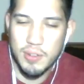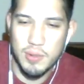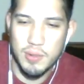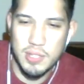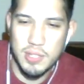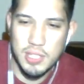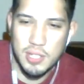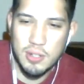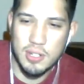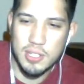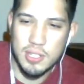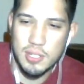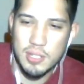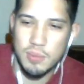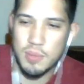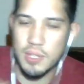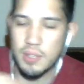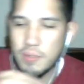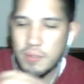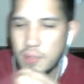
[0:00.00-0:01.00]
was you or some
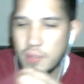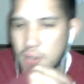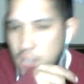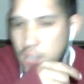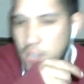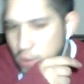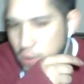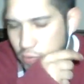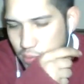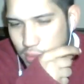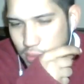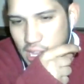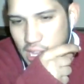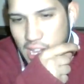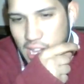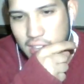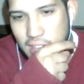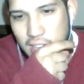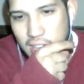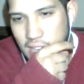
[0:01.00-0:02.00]
other one I know from
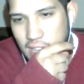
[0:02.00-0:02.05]
Cali.